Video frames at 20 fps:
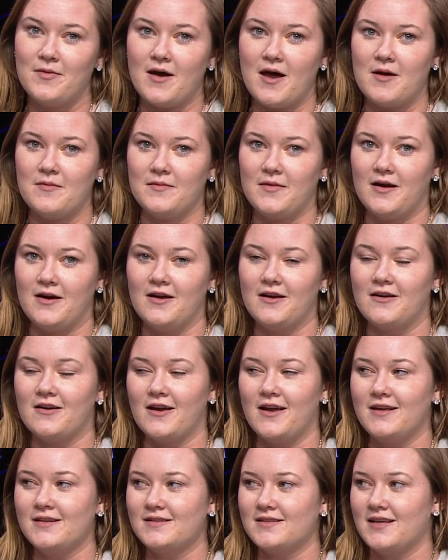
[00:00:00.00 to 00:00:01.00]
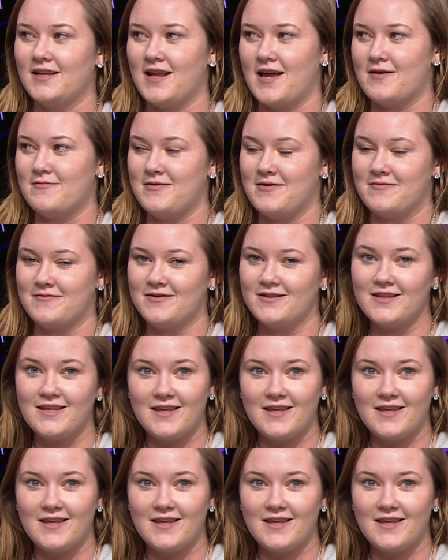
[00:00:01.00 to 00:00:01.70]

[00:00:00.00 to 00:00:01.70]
I'm Mary Grace, and I'm here with